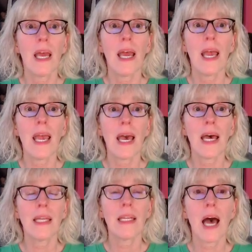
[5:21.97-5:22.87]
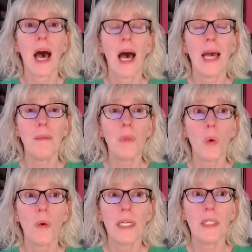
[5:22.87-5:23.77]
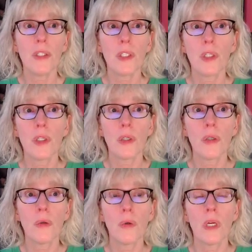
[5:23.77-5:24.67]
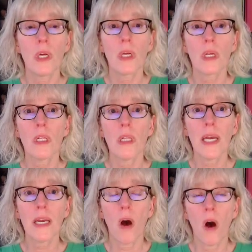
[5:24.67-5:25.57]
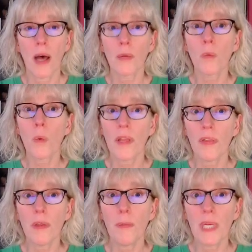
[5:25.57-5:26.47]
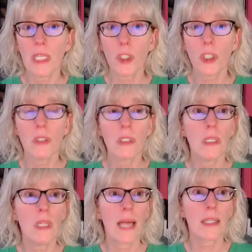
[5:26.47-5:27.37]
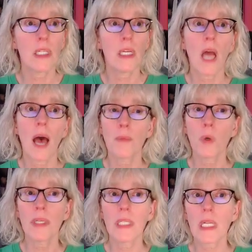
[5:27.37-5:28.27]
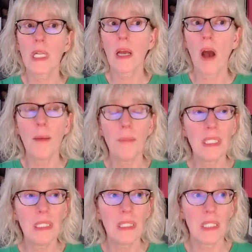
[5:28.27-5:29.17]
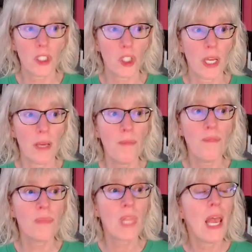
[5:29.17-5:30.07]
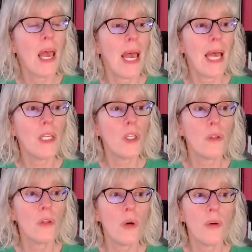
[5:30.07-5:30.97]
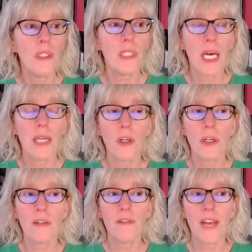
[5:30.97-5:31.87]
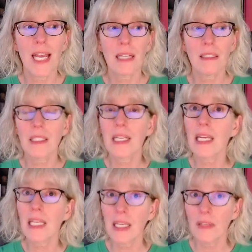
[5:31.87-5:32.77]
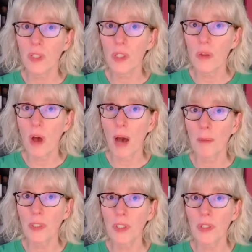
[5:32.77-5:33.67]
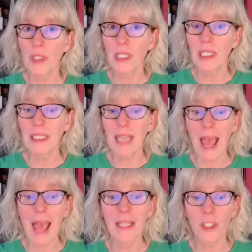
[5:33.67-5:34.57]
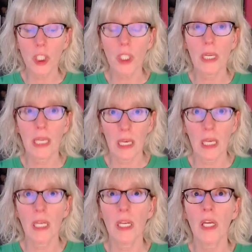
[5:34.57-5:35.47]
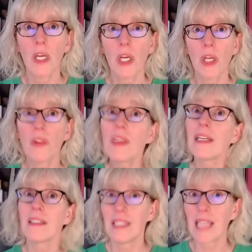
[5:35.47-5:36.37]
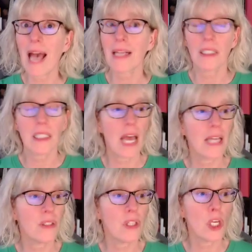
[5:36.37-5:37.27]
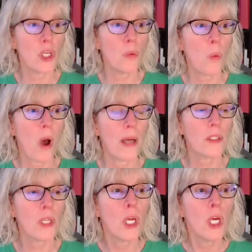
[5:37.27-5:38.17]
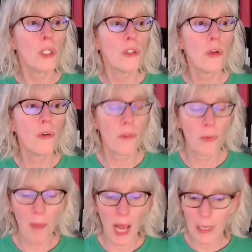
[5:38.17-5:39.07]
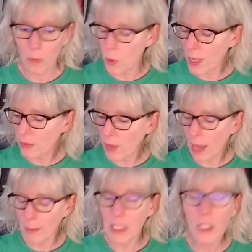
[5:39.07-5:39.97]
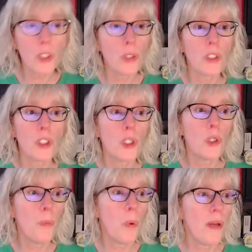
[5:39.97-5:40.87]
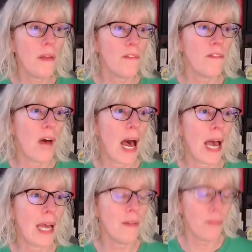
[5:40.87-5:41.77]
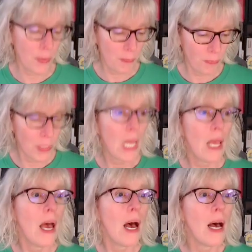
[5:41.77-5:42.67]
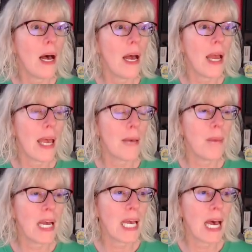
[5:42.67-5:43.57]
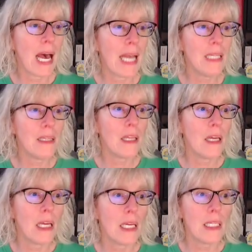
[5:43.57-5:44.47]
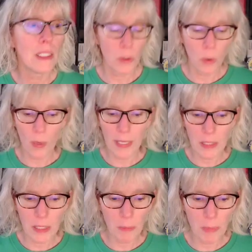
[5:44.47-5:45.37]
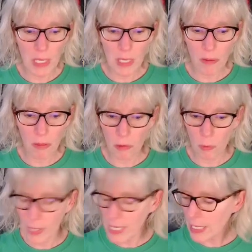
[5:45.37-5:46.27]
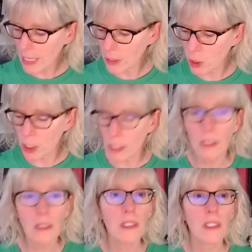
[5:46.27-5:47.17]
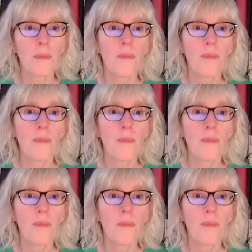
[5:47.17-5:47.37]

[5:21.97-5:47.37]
And I'm going to click on, with the picture selected, I'm going to click on position, and you'll notice under advanced it gives you the opportunity to enter in the exact size that you want. So for my width, I'm going to do a 2.5 and my height is going to be 3 inches.